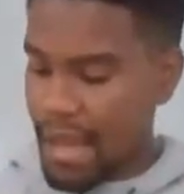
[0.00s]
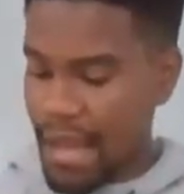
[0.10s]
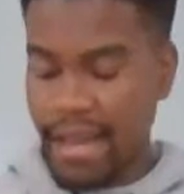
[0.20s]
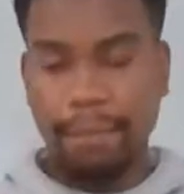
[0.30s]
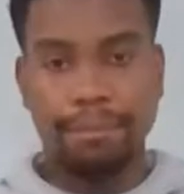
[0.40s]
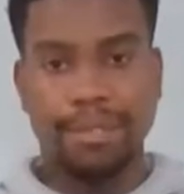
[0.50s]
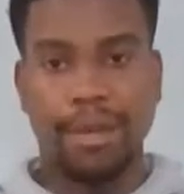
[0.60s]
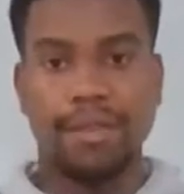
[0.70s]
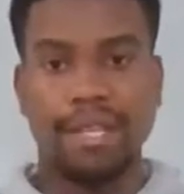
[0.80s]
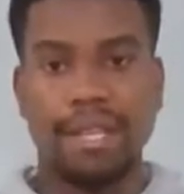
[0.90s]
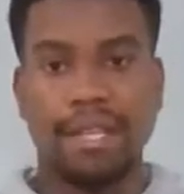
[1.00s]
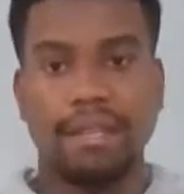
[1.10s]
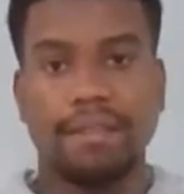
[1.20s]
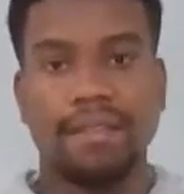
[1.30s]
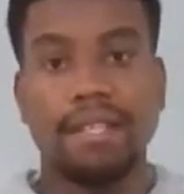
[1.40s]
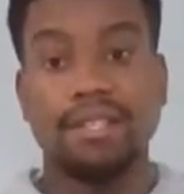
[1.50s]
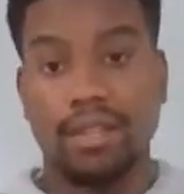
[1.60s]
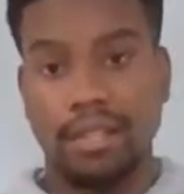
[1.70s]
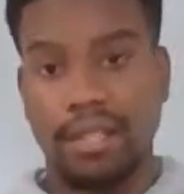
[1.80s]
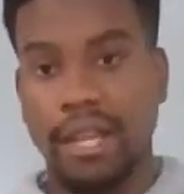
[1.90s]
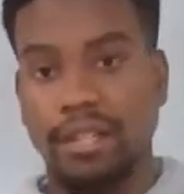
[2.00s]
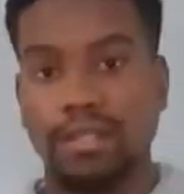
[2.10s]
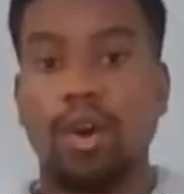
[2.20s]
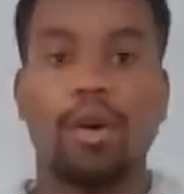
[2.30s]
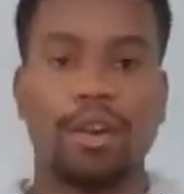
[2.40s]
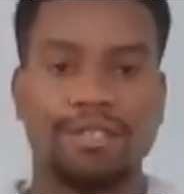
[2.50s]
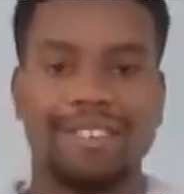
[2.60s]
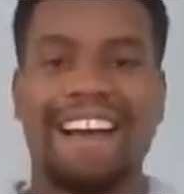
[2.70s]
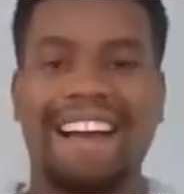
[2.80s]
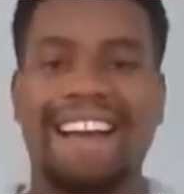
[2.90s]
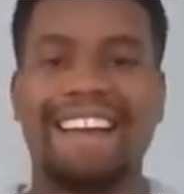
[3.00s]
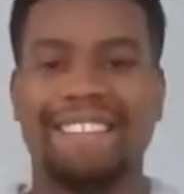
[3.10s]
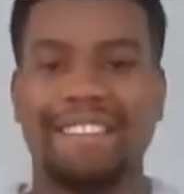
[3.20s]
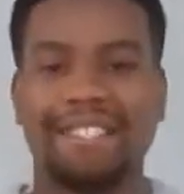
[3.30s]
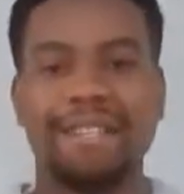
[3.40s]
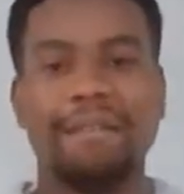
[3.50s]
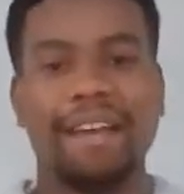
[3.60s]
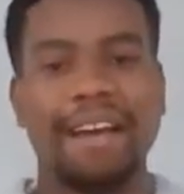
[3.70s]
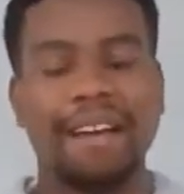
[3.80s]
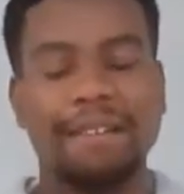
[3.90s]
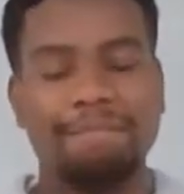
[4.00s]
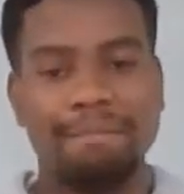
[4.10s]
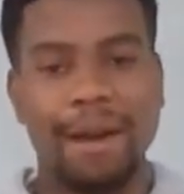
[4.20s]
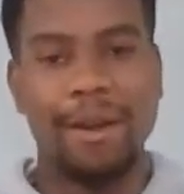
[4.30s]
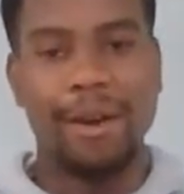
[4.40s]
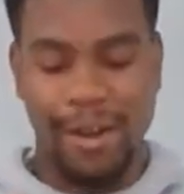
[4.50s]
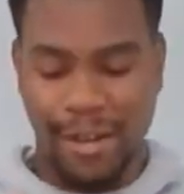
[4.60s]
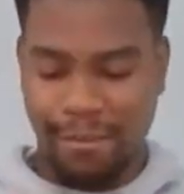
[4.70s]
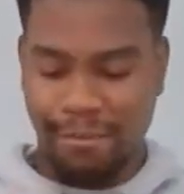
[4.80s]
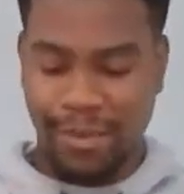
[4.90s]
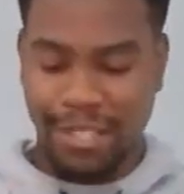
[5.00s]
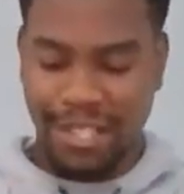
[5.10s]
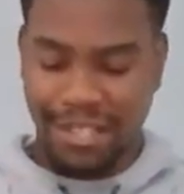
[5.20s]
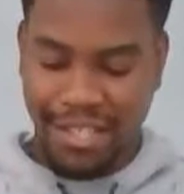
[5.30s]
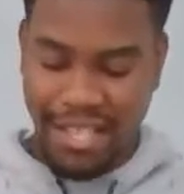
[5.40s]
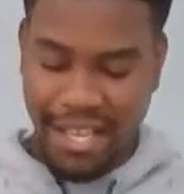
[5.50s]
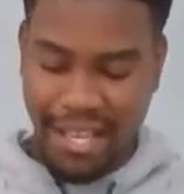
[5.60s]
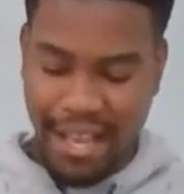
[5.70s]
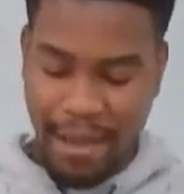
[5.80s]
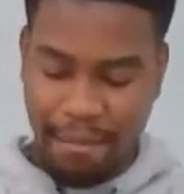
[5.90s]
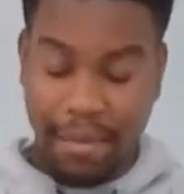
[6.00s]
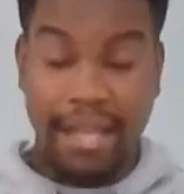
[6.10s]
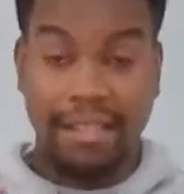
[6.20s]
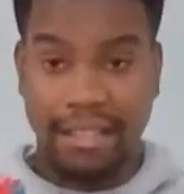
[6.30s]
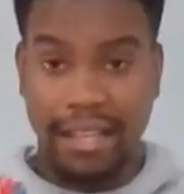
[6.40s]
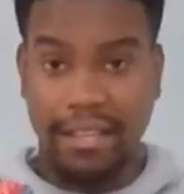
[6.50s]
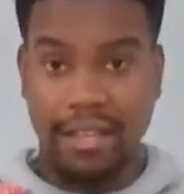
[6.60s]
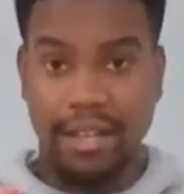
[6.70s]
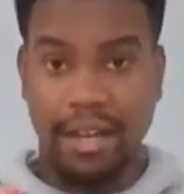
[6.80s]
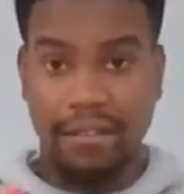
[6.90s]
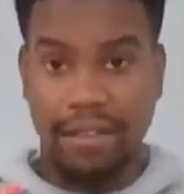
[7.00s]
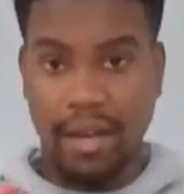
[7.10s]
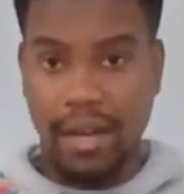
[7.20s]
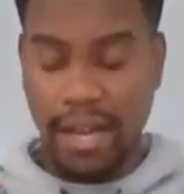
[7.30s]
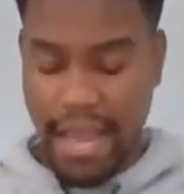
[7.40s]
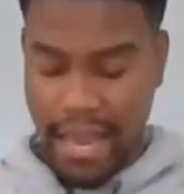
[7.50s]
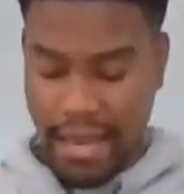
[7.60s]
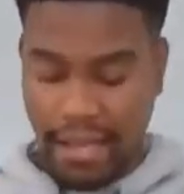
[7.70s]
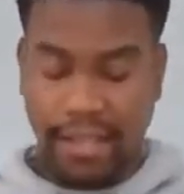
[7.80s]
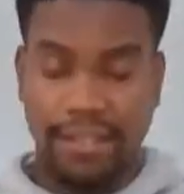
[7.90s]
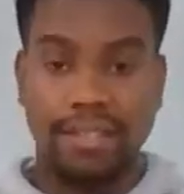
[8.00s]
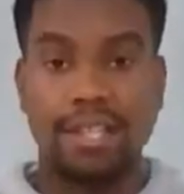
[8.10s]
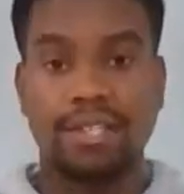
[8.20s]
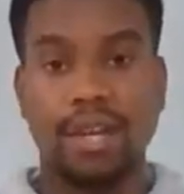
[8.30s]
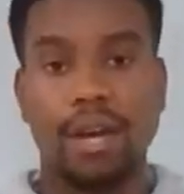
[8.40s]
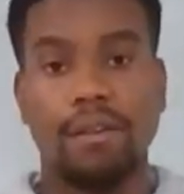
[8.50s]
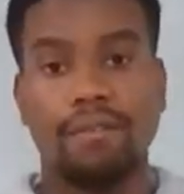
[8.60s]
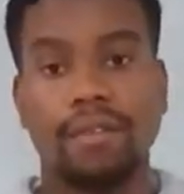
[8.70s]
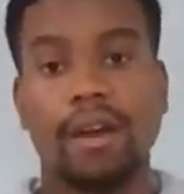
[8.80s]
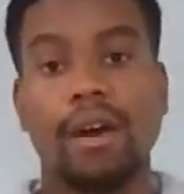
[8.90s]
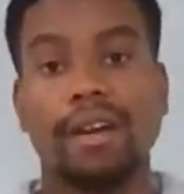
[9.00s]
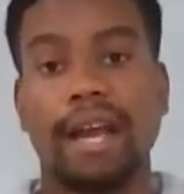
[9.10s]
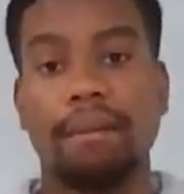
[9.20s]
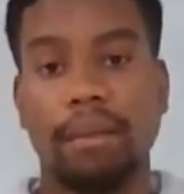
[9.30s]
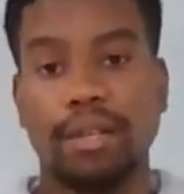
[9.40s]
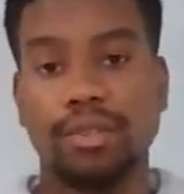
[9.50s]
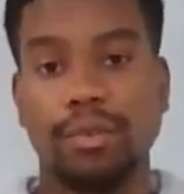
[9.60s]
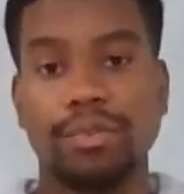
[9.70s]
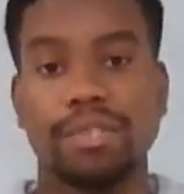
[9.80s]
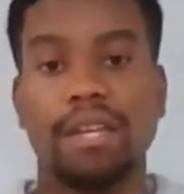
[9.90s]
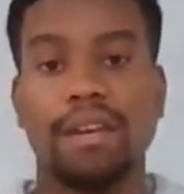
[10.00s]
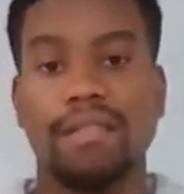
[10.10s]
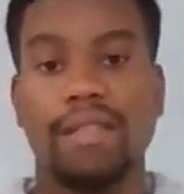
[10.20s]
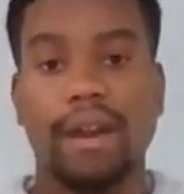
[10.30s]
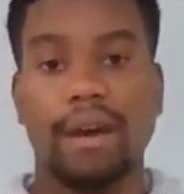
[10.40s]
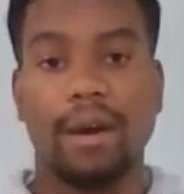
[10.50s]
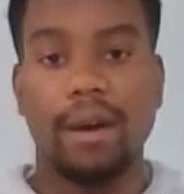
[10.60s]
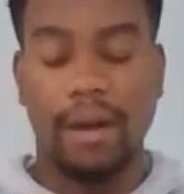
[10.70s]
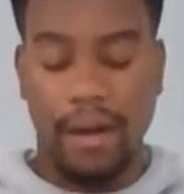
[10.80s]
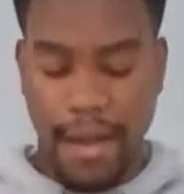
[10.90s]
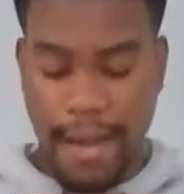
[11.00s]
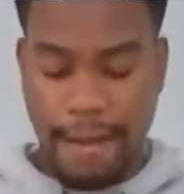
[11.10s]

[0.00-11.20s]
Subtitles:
And yeah, so these are the layers. Oh, also, there's a myocardium, which is the main layer of the heart, and it consists of cardiac muscles that are